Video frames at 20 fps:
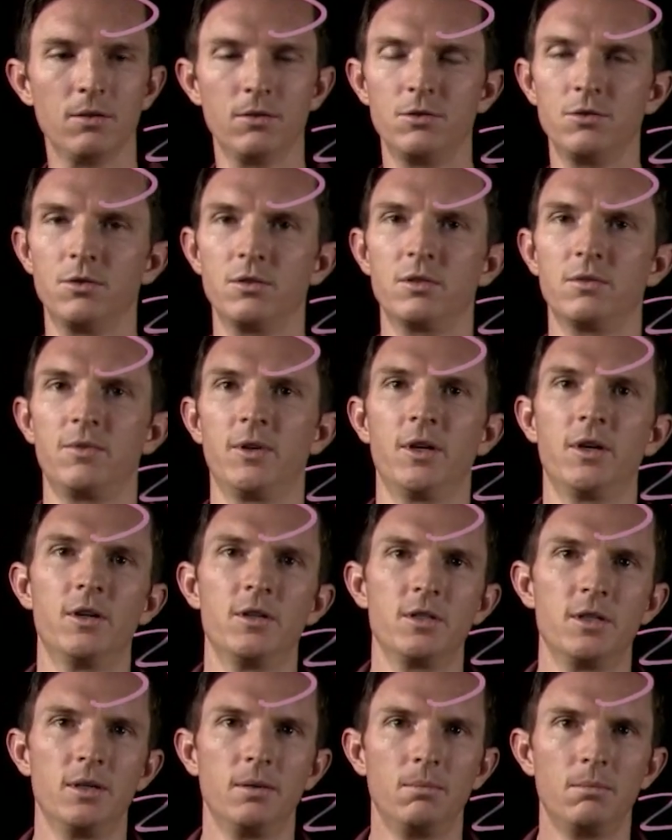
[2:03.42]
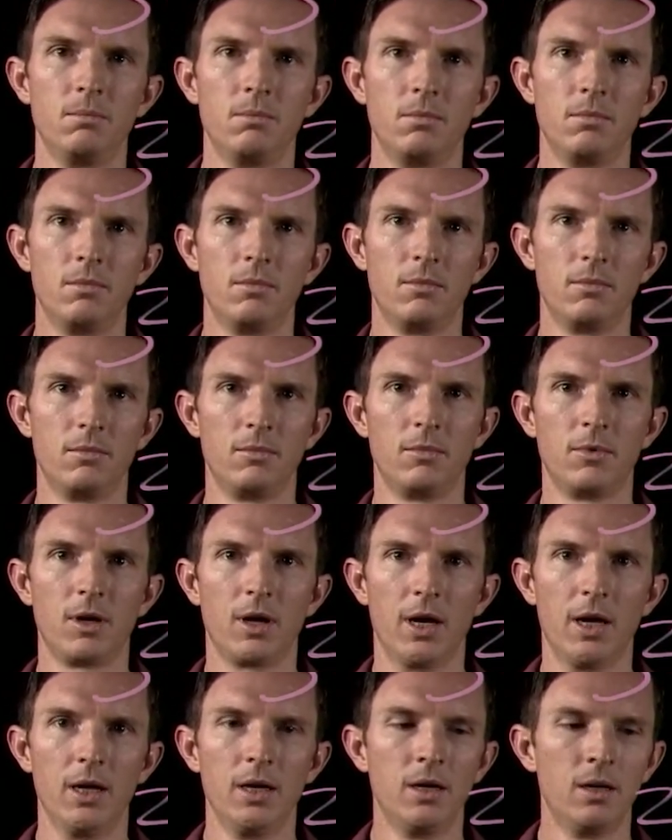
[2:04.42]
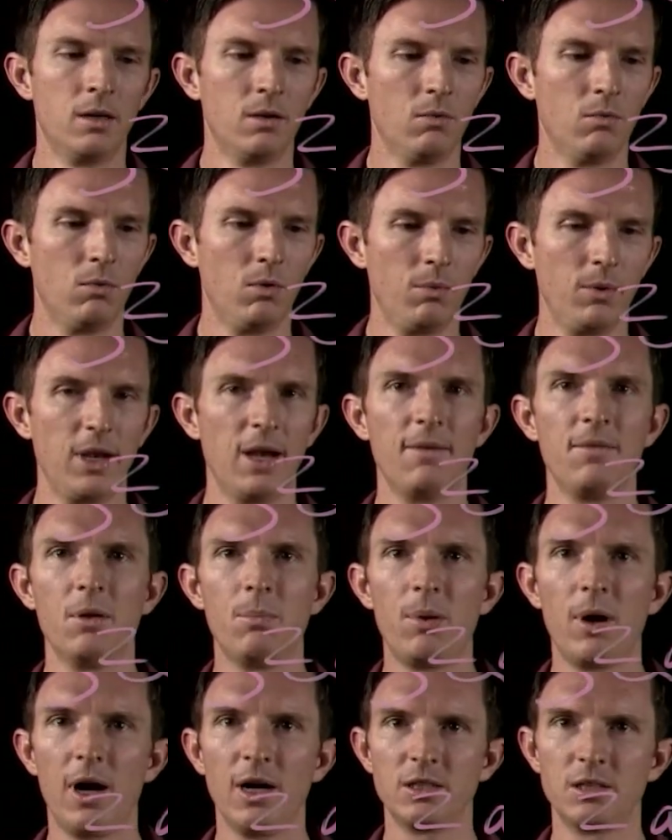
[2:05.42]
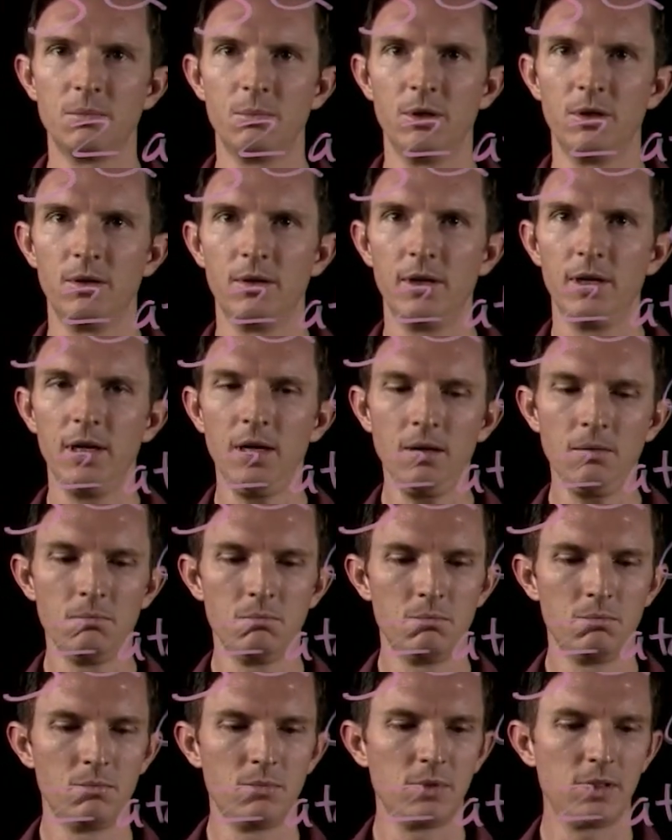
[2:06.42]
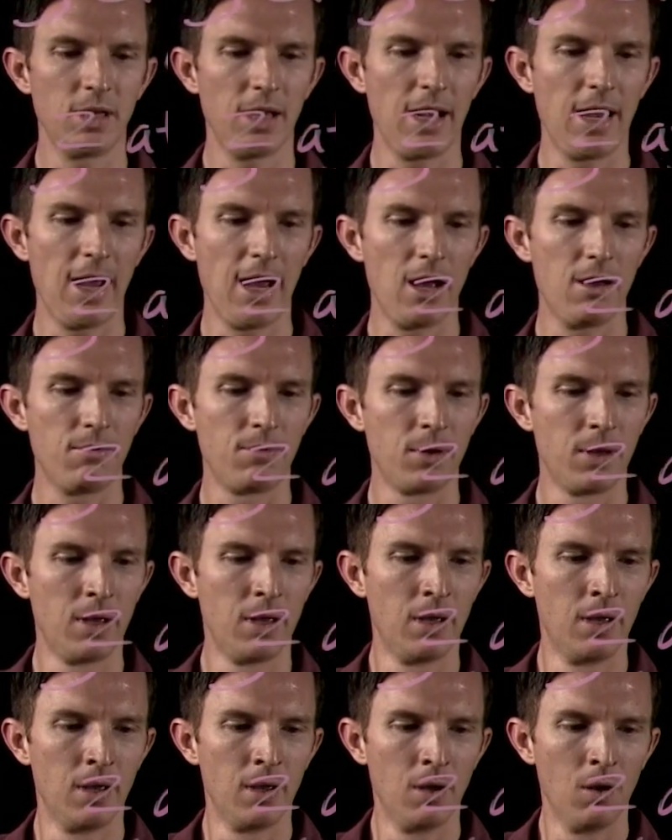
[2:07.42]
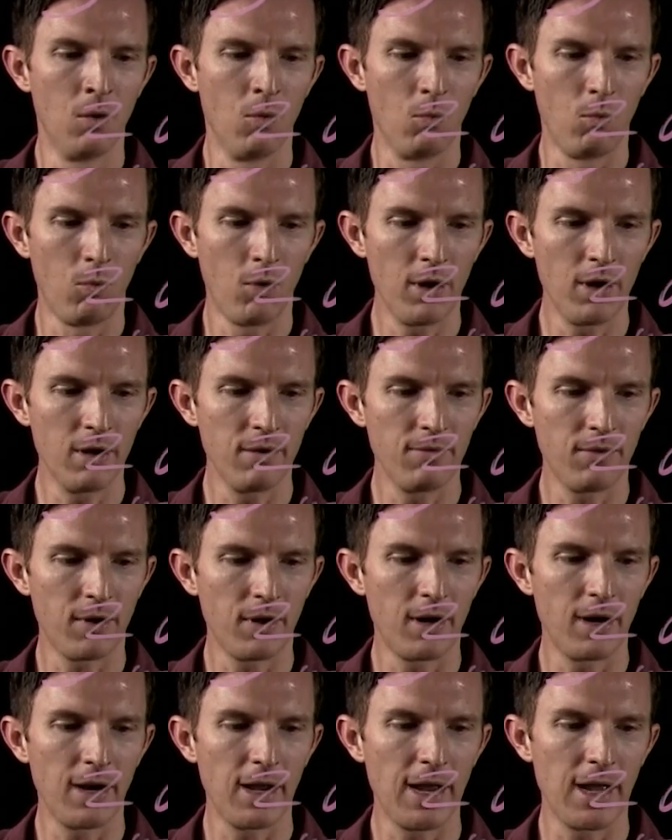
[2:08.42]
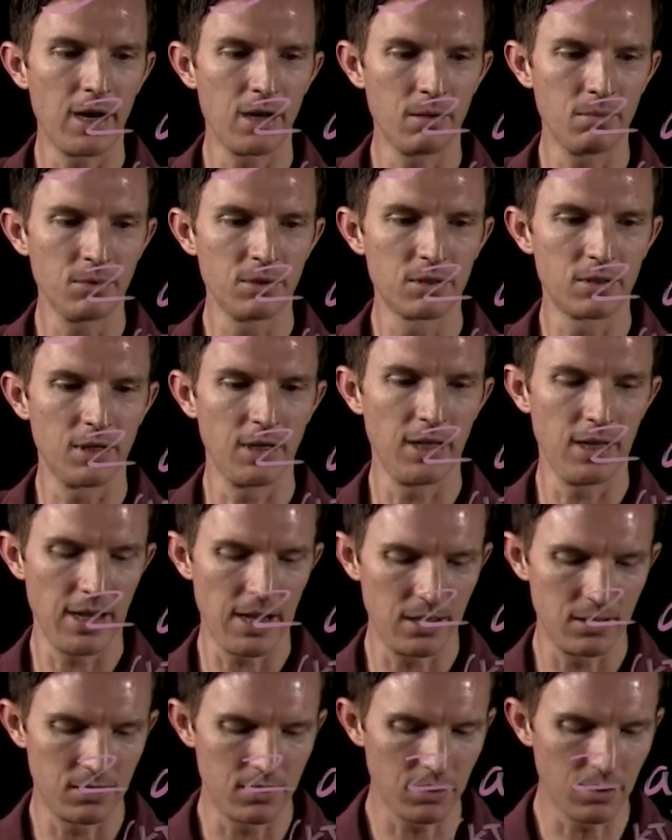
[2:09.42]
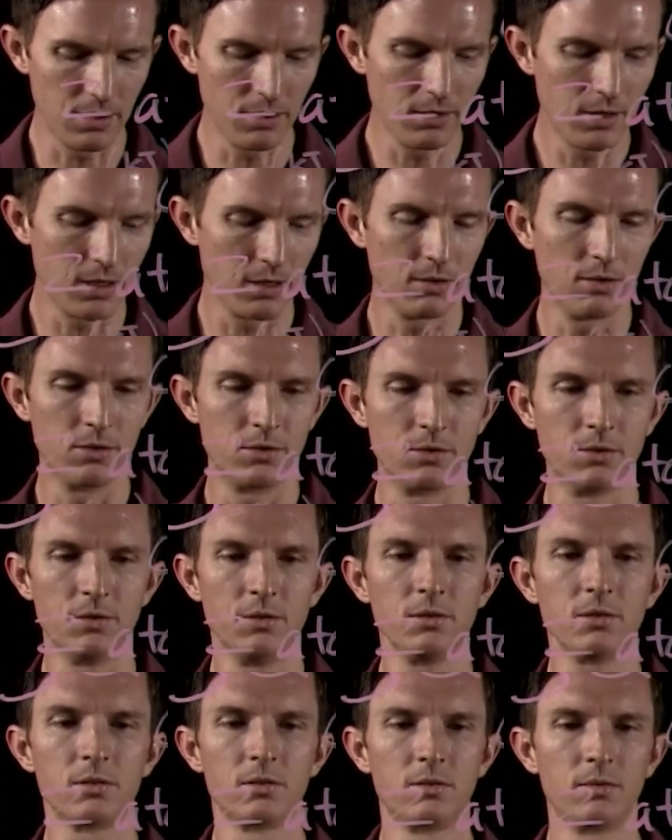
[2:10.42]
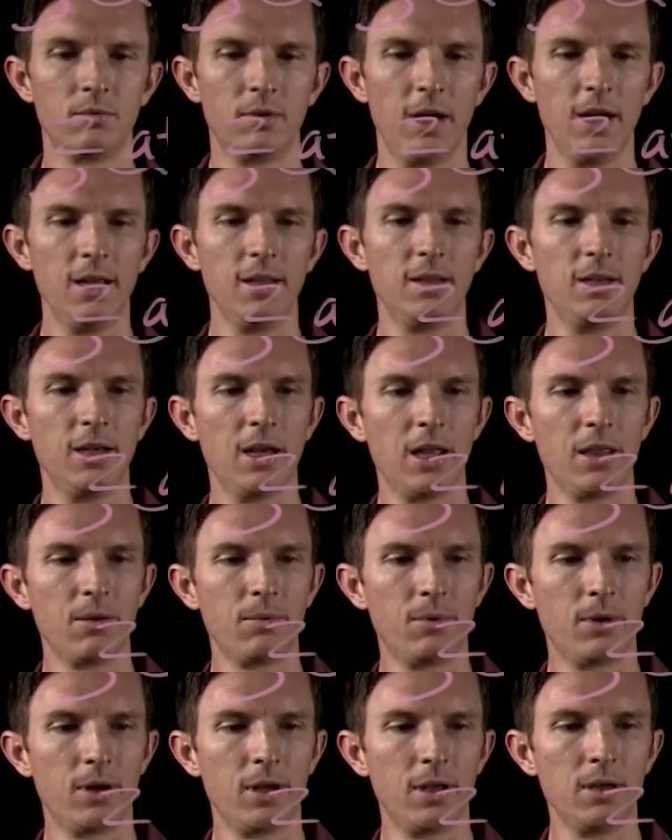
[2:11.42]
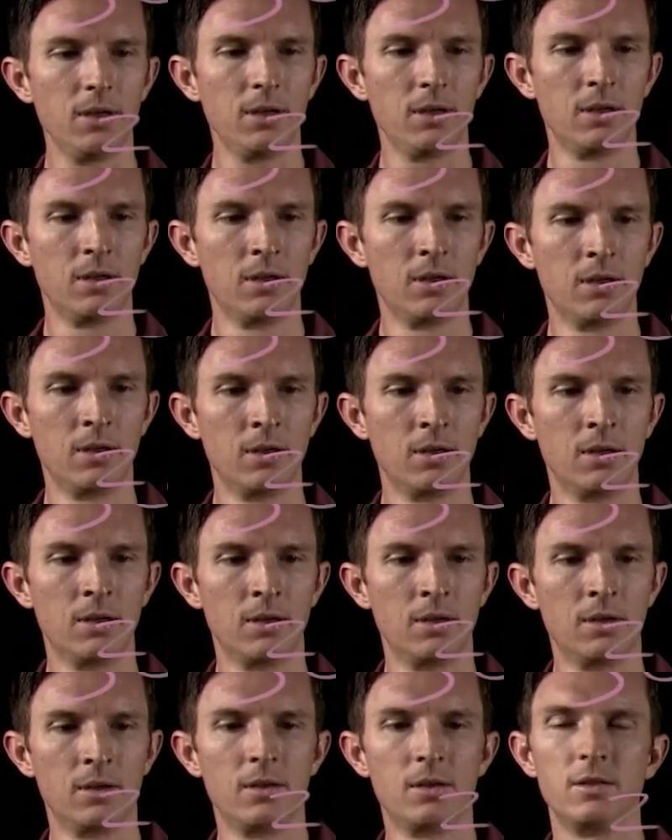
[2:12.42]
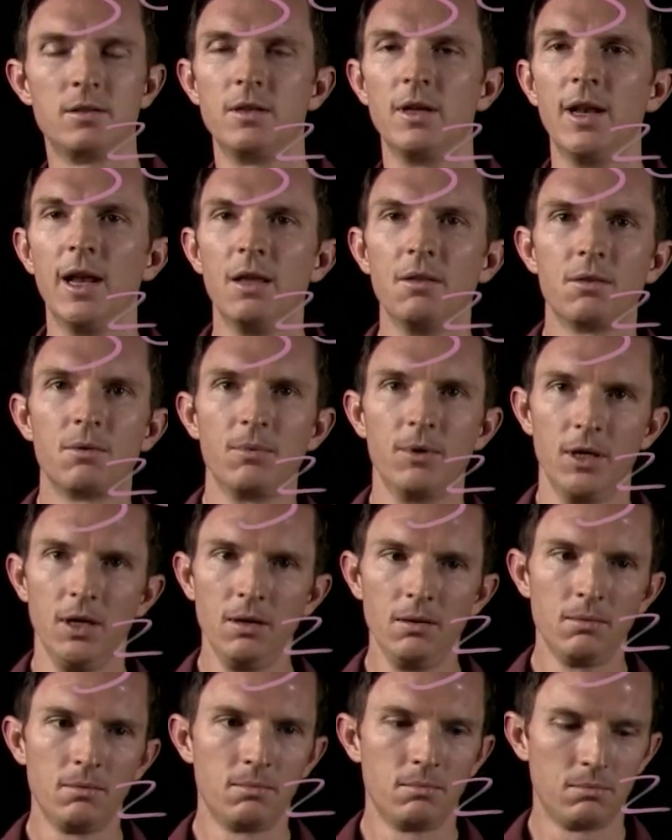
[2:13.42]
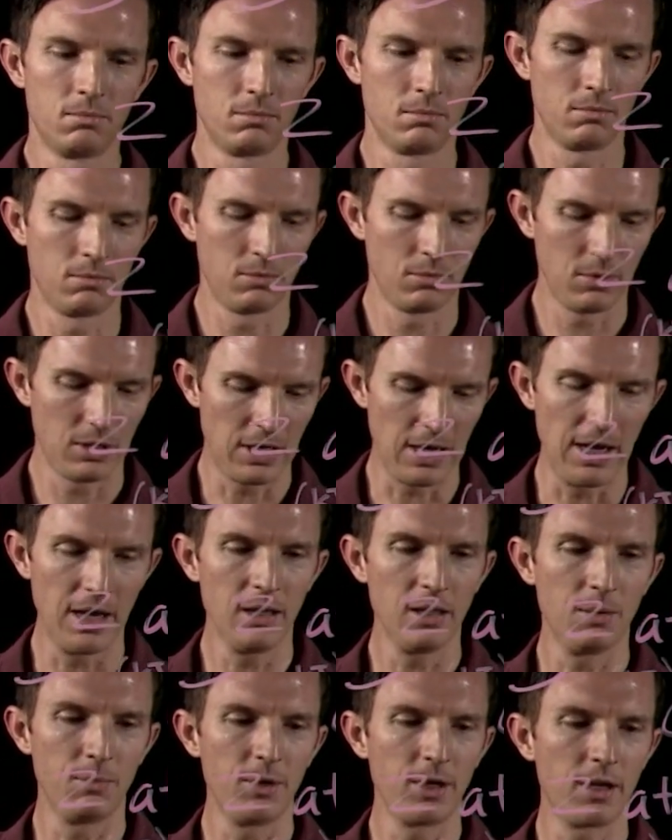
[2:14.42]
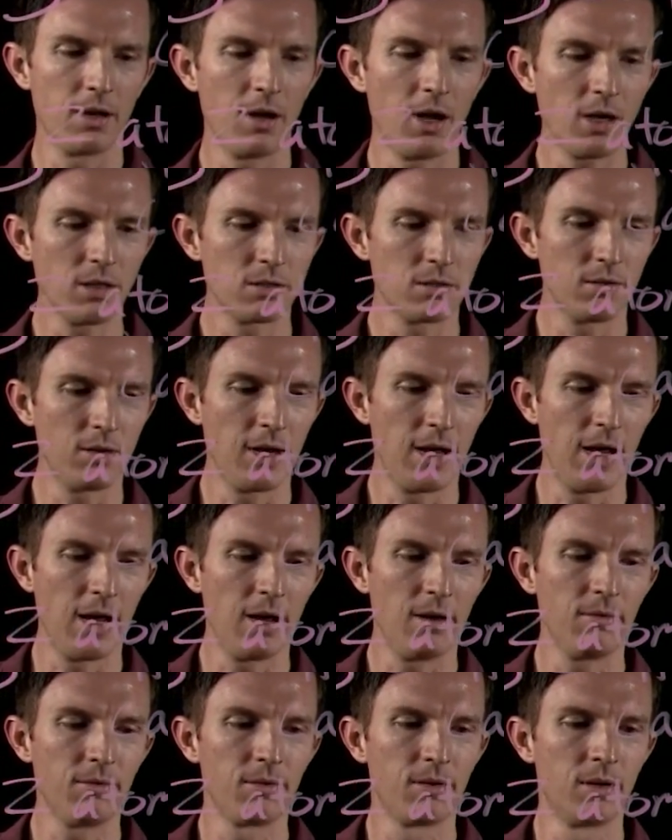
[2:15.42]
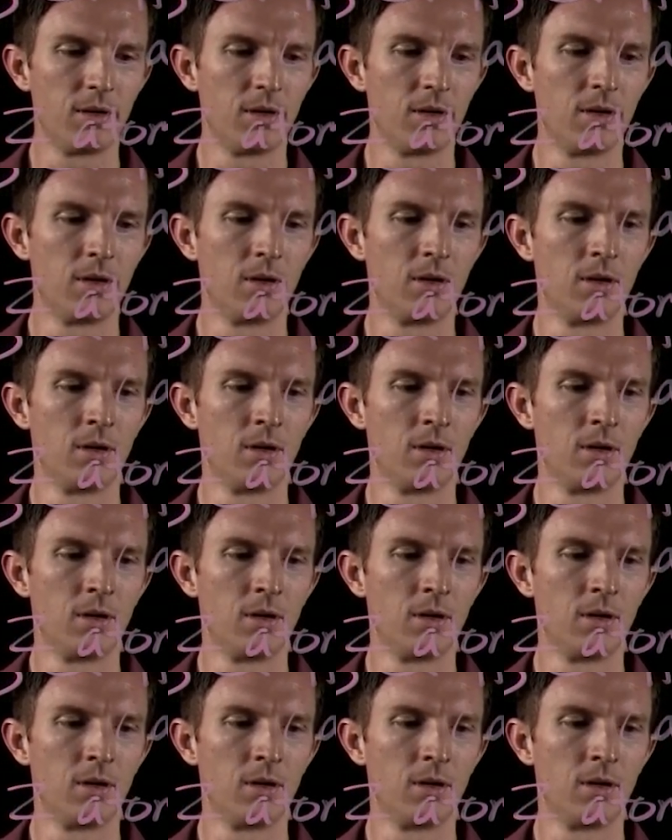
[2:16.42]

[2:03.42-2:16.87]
kilojoules of energy. Okay. Well, we have the possibility to have one of our atoms at, at zero kilojoules, right? The other one sit at three, okay? And then we can also have